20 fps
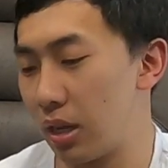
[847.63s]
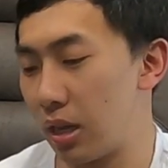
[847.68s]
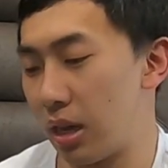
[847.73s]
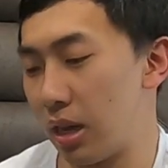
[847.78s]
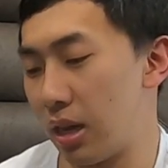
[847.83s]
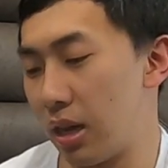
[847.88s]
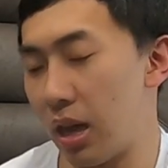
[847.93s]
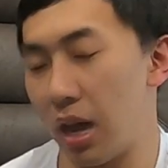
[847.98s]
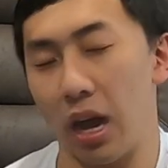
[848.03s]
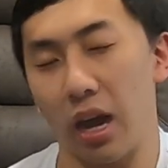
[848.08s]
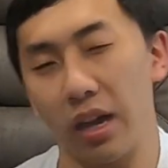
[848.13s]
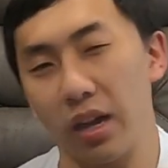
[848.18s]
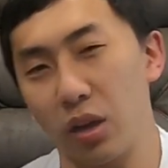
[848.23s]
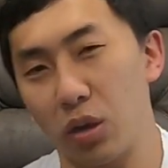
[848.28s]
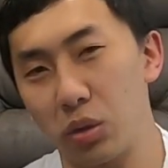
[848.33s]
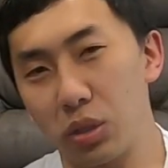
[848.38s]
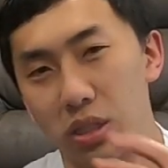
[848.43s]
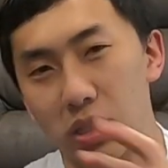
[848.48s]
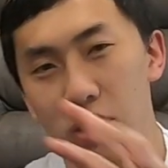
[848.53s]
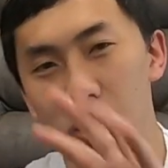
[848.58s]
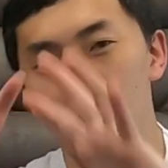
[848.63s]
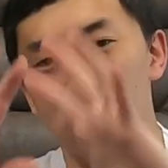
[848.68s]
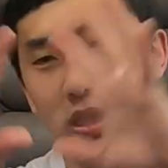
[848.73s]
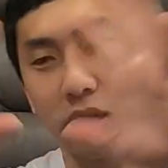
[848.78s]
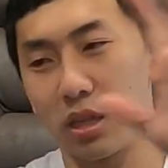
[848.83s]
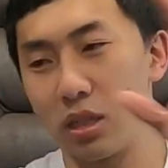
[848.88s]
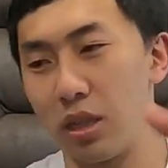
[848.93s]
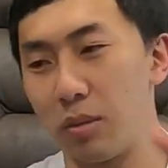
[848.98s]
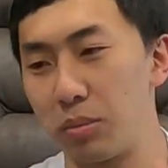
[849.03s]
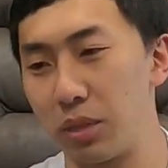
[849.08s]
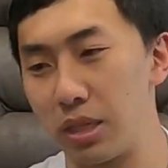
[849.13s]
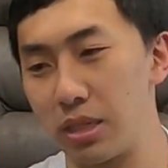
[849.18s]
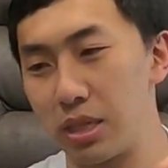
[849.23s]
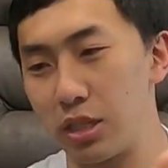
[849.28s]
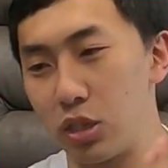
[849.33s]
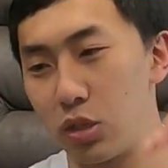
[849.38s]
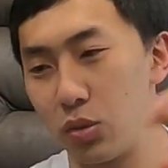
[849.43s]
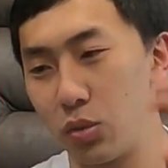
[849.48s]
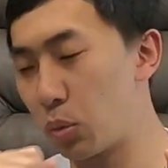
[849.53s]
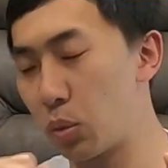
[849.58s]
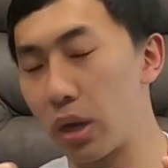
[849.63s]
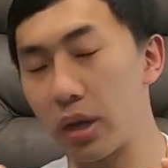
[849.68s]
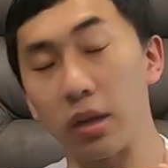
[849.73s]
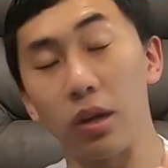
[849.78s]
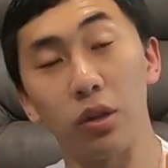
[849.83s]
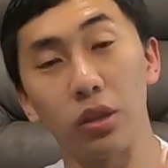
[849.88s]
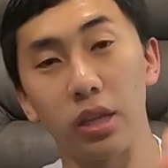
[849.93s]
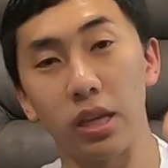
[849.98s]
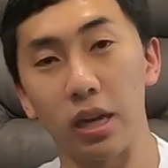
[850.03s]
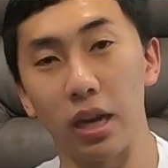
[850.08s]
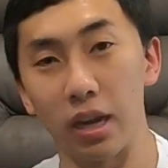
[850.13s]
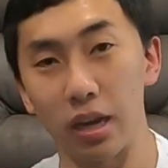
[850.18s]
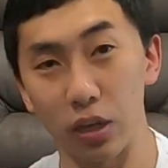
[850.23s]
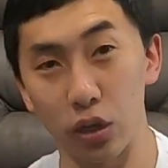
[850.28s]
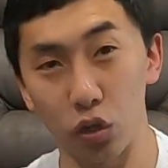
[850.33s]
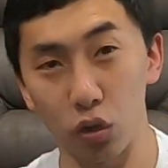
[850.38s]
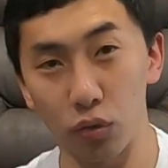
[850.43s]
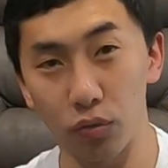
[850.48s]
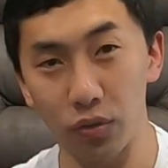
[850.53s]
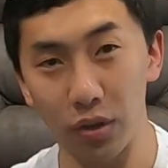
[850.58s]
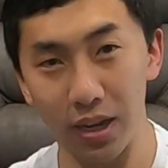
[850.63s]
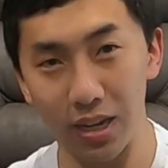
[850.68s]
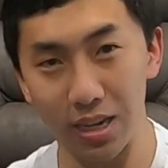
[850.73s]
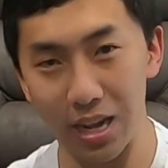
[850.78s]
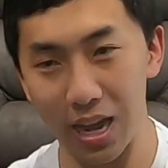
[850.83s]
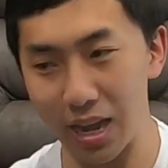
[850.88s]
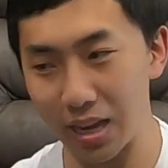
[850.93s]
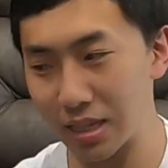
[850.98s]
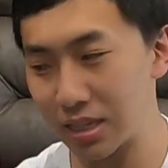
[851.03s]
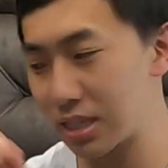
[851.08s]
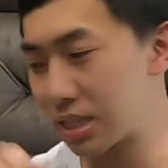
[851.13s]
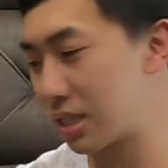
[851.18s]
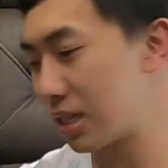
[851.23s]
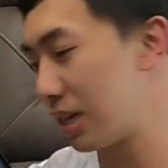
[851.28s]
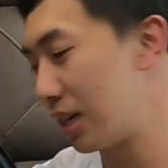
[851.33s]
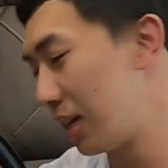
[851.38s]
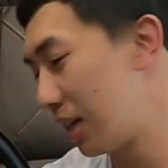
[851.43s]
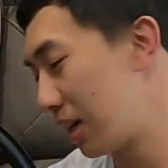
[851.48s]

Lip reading: I always just clump these into what I call the girlfriend tax.